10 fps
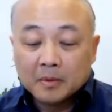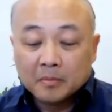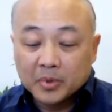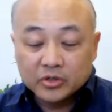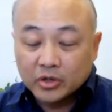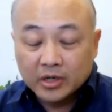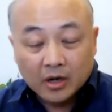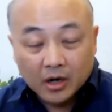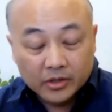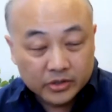But you can
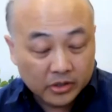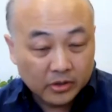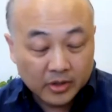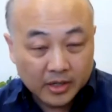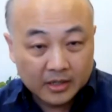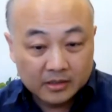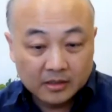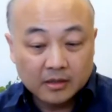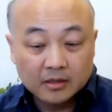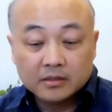also, as
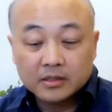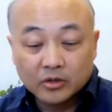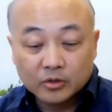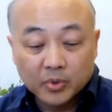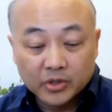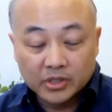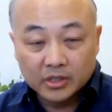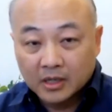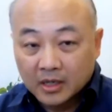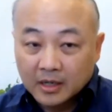a salesperson,
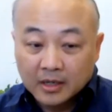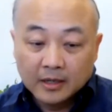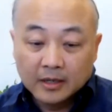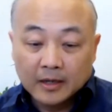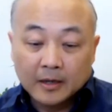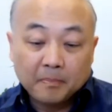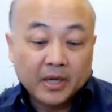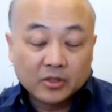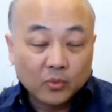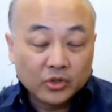
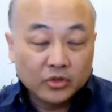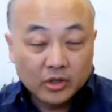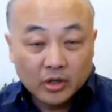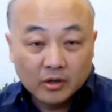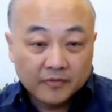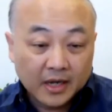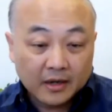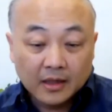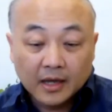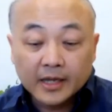based on what you know of that
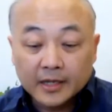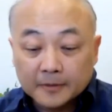client,